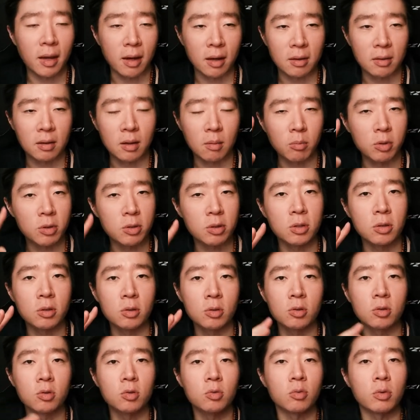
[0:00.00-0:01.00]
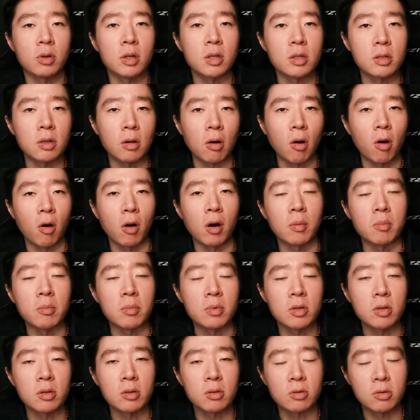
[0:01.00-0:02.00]
And number two was
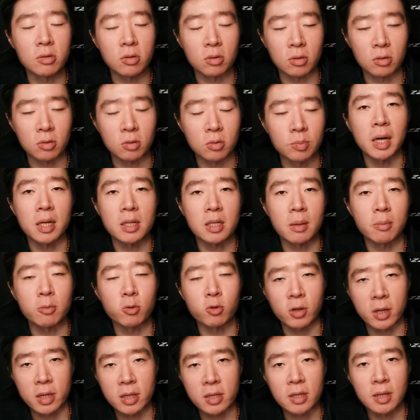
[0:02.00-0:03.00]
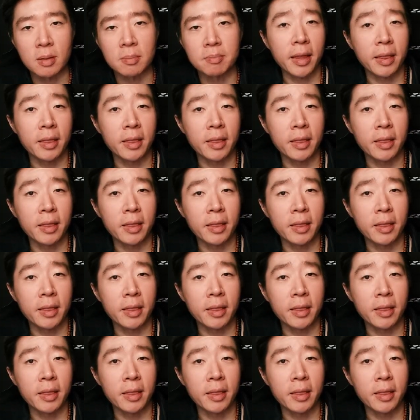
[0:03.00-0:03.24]
arms, so bicep, tricep.